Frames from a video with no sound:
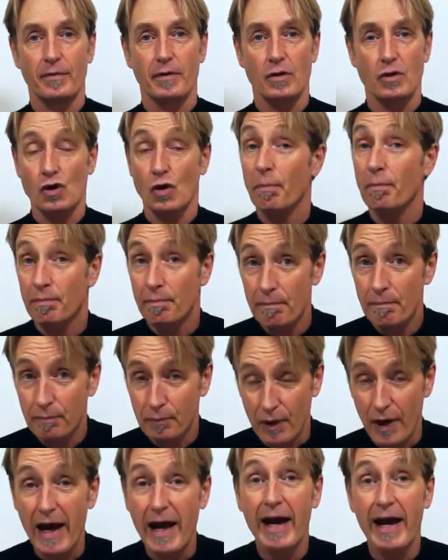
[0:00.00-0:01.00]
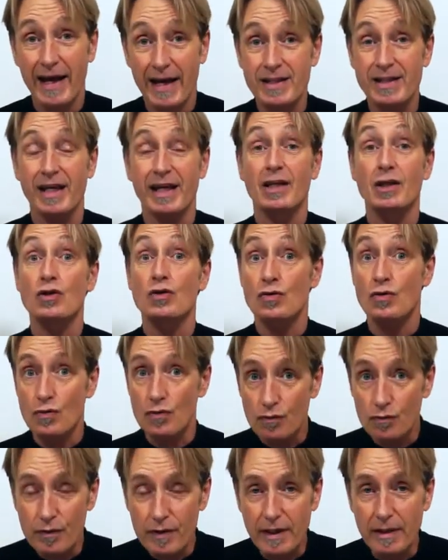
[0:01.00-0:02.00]
So prayer is
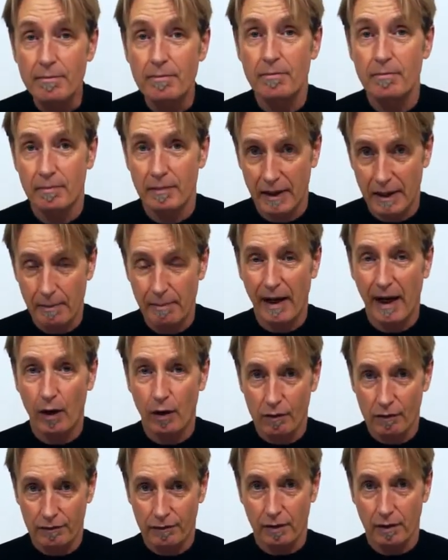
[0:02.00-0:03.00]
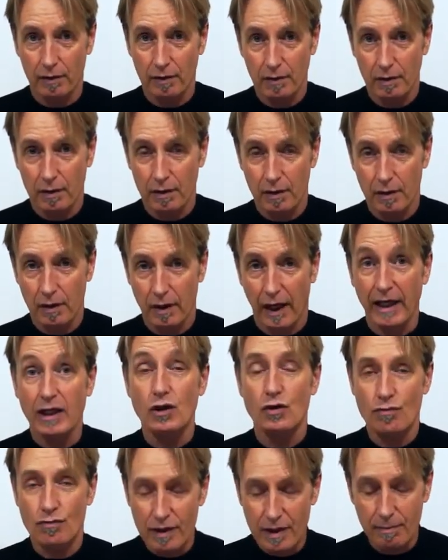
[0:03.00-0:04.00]
extremely powerful,
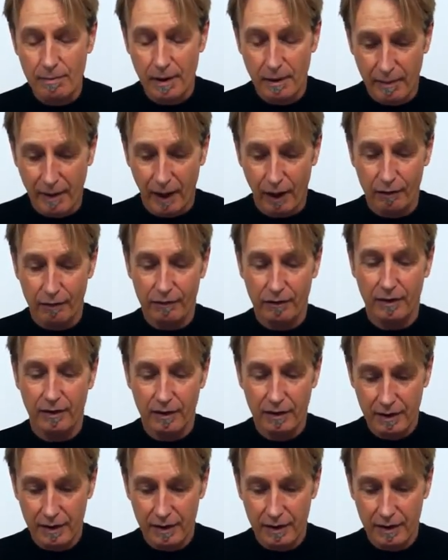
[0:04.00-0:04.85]
extremely powerful.